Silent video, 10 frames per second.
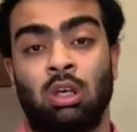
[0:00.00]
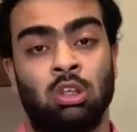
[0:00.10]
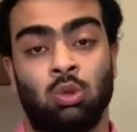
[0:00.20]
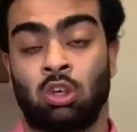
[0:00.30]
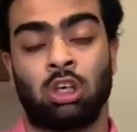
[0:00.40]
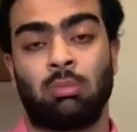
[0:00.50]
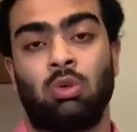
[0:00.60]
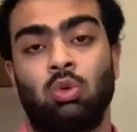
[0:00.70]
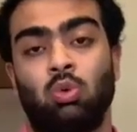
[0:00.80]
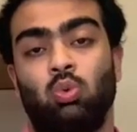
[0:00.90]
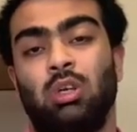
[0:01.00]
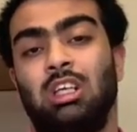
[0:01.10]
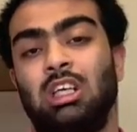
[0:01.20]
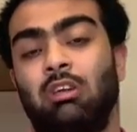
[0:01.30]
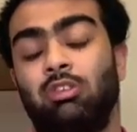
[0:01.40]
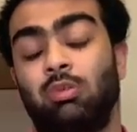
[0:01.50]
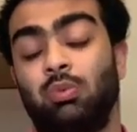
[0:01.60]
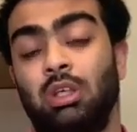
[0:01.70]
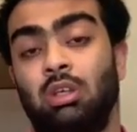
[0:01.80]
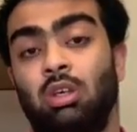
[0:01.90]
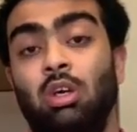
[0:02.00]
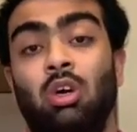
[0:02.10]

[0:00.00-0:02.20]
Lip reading: you are not able to do 20 hours a week.